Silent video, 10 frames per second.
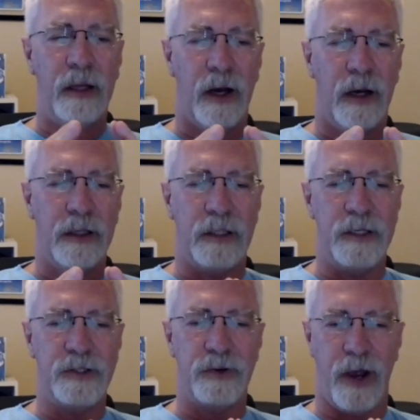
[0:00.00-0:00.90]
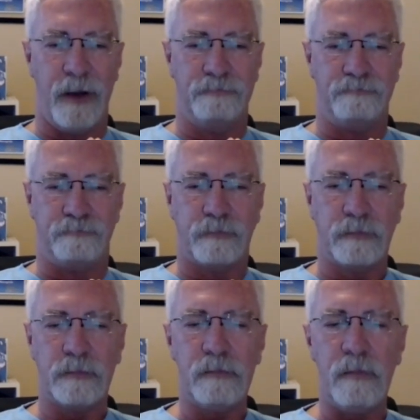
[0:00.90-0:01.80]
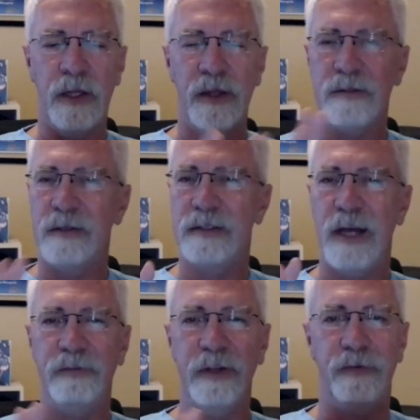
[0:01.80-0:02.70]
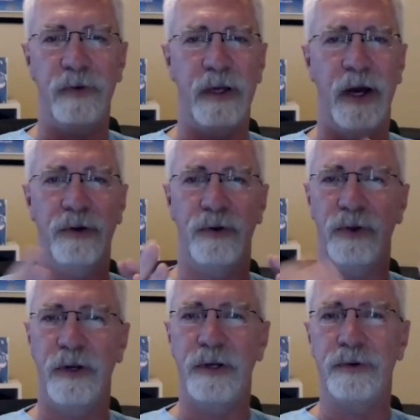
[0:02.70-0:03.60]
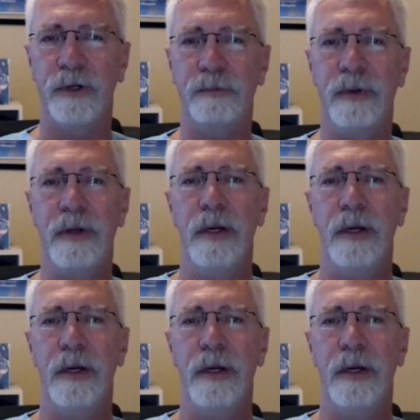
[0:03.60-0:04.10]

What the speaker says: Instagram. And this is definitely for the under 30 group.